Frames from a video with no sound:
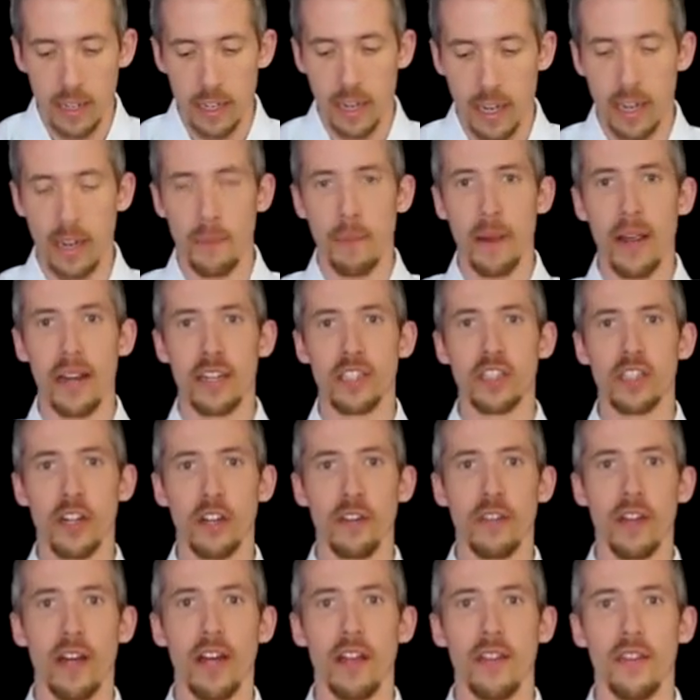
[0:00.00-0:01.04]
Now you make
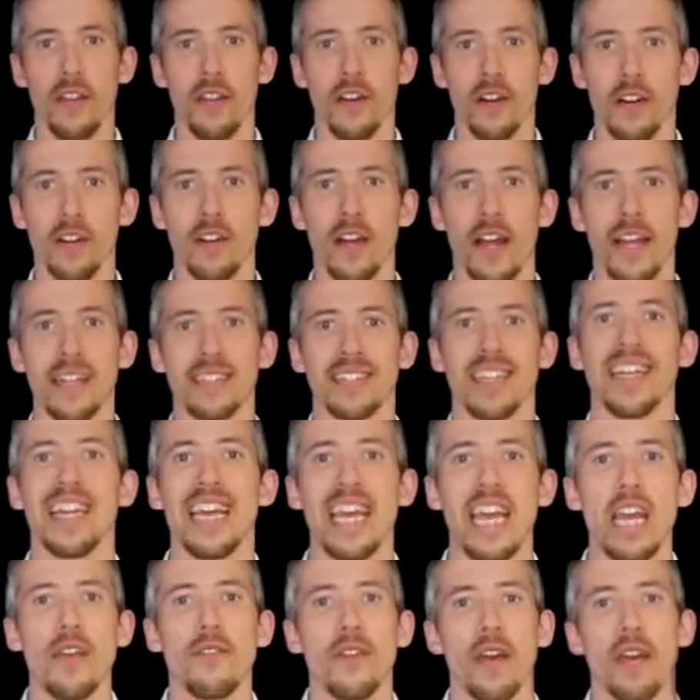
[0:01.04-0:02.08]
sure that they're nice
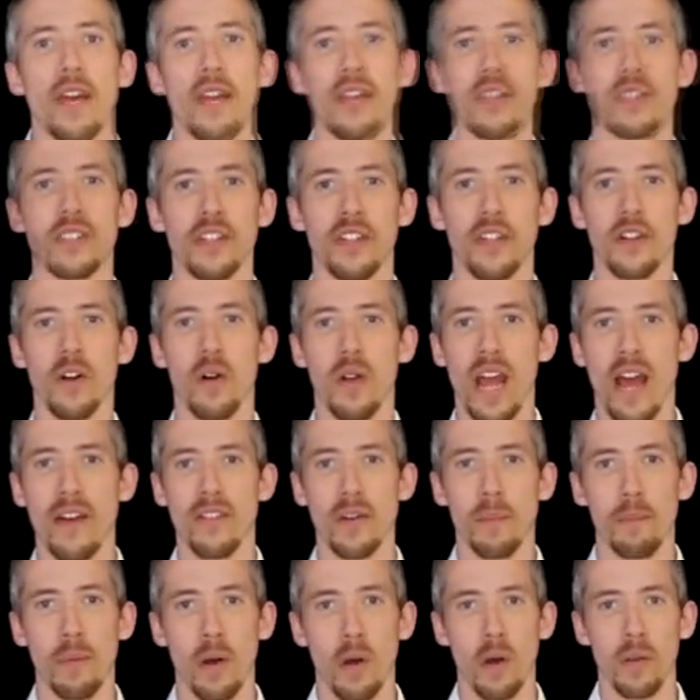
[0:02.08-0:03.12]
and even so you don't have
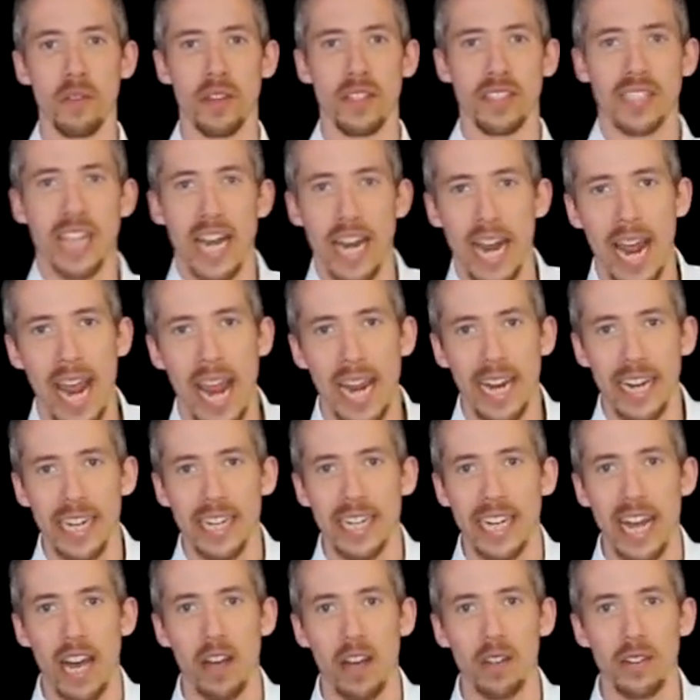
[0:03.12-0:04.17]
a belt that's kind of
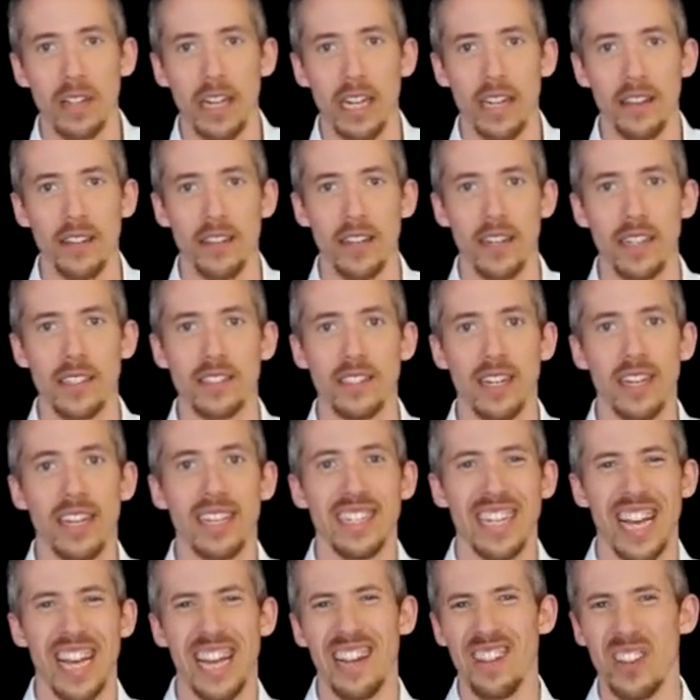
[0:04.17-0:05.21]
hanging down like this.
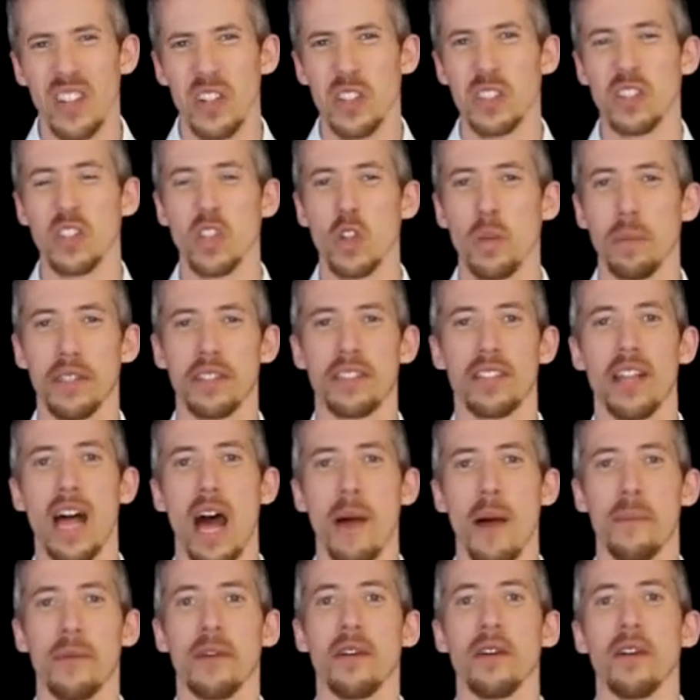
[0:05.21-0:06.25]
Kind of looks a little bit
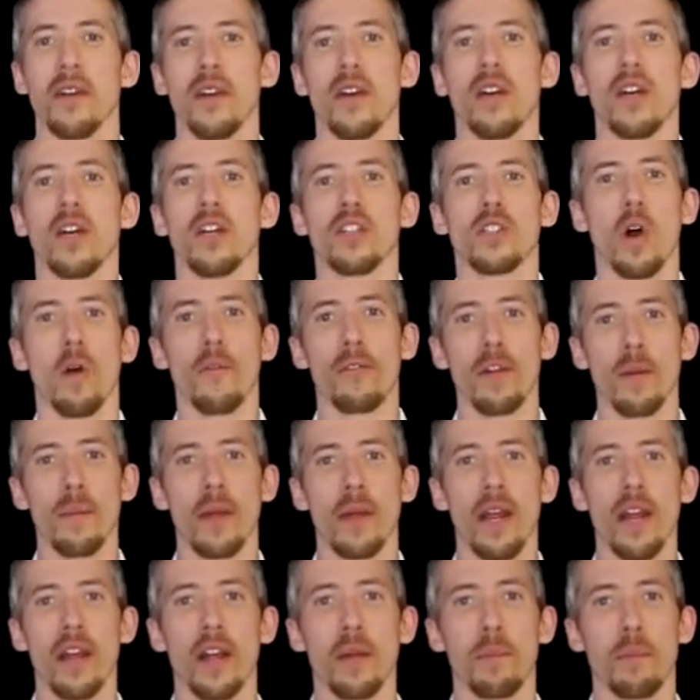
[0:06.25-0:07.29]
sloppy. So from
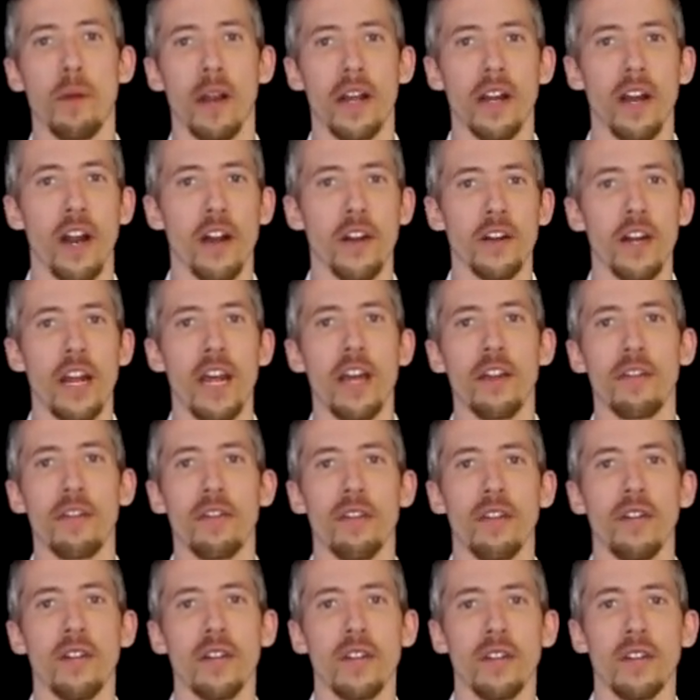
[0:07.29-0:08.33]
here, bring it
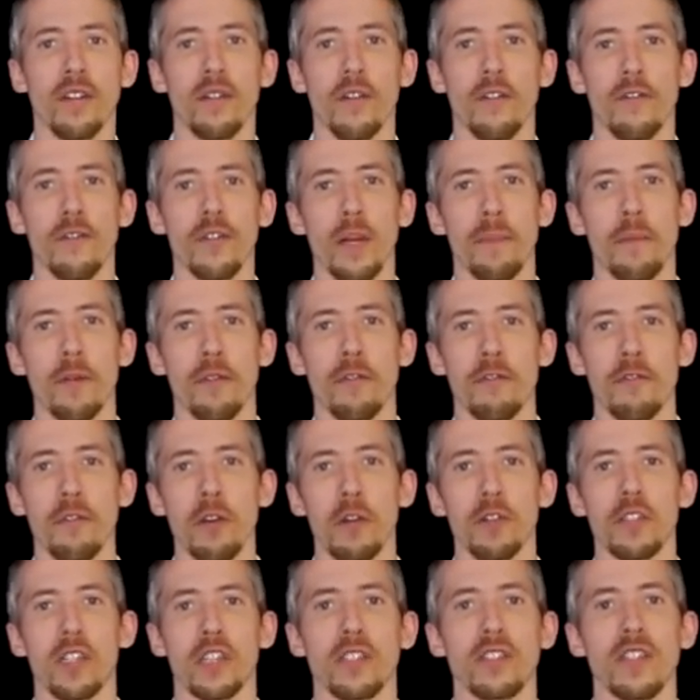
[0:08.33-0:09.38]
underneath, flip it
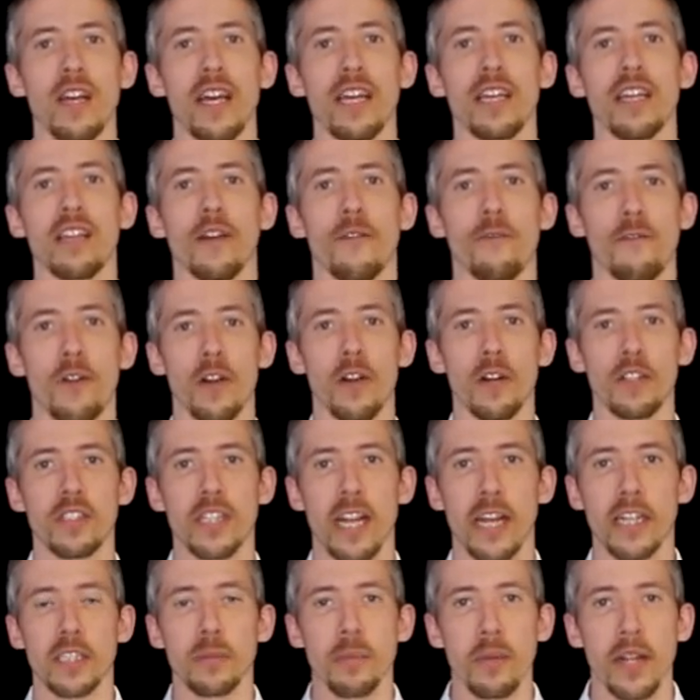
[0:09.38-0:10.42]
through just like in the first
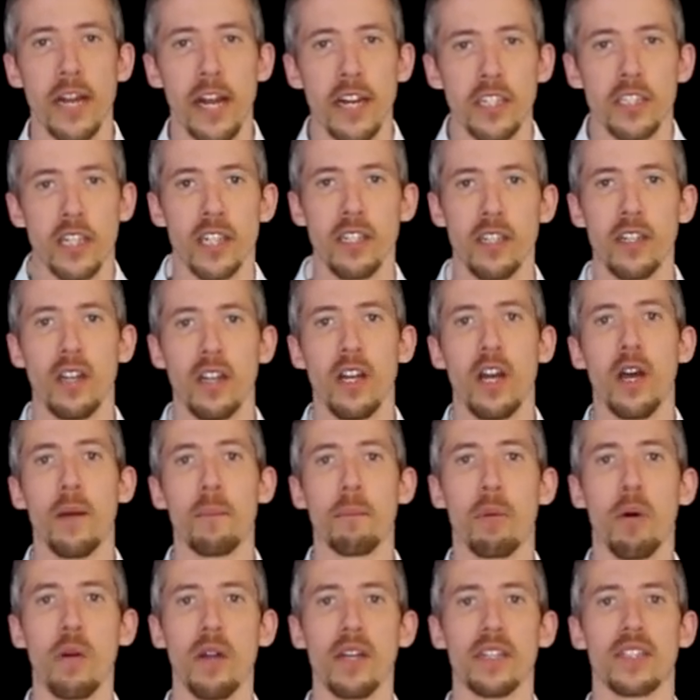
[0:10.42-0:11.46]
explanation,
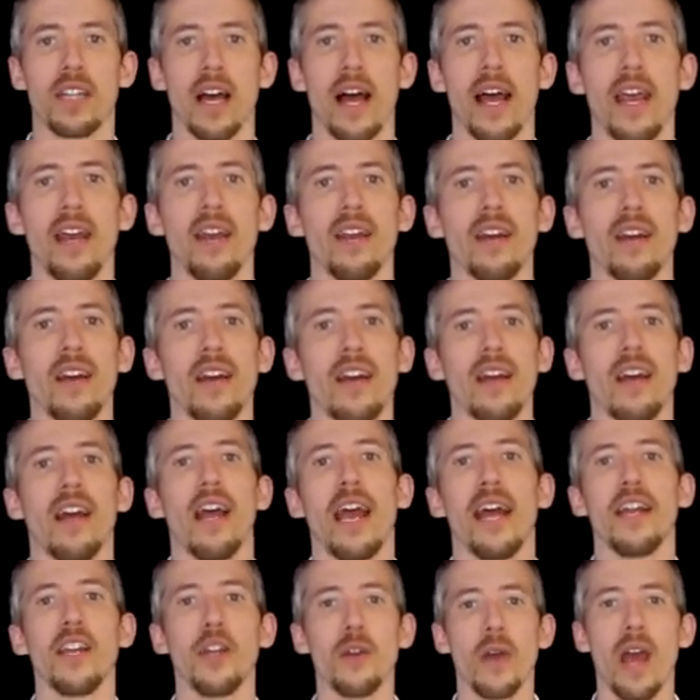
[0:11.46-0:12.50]
pull it tight,
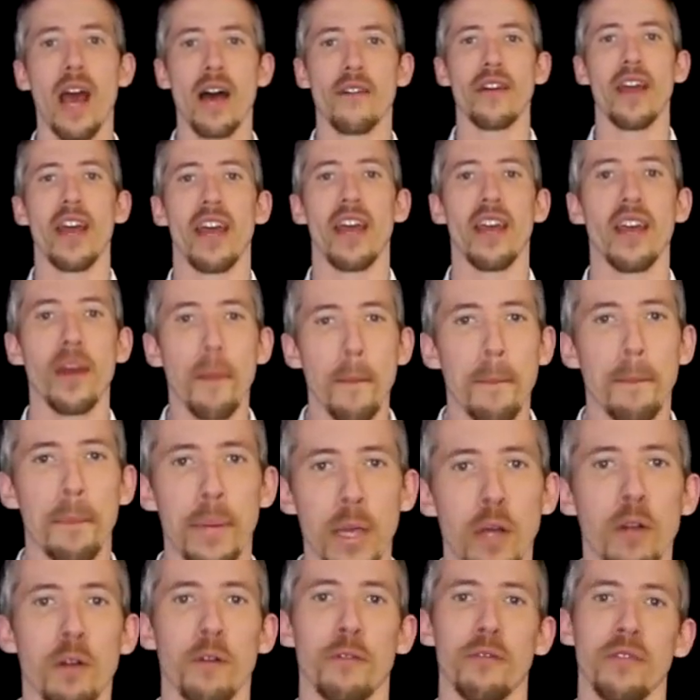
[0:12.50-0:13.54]
and you have a
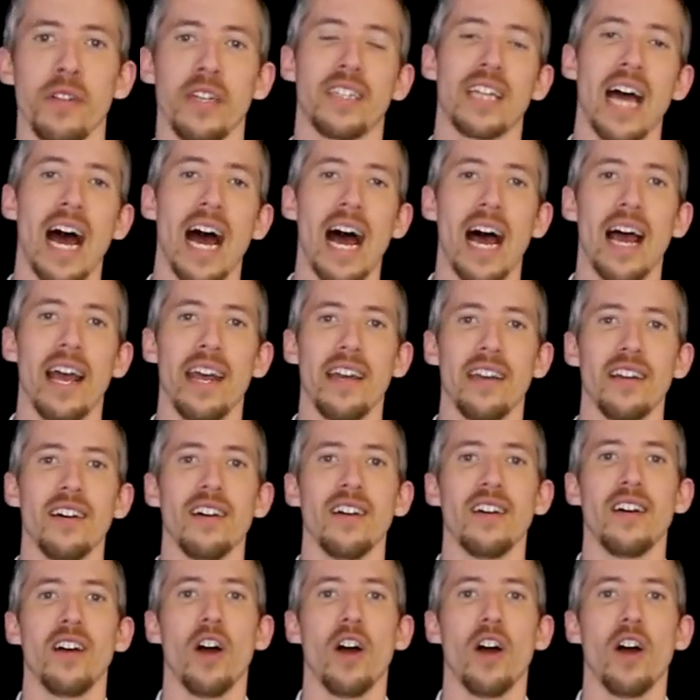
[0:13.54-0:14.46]
beautifully tied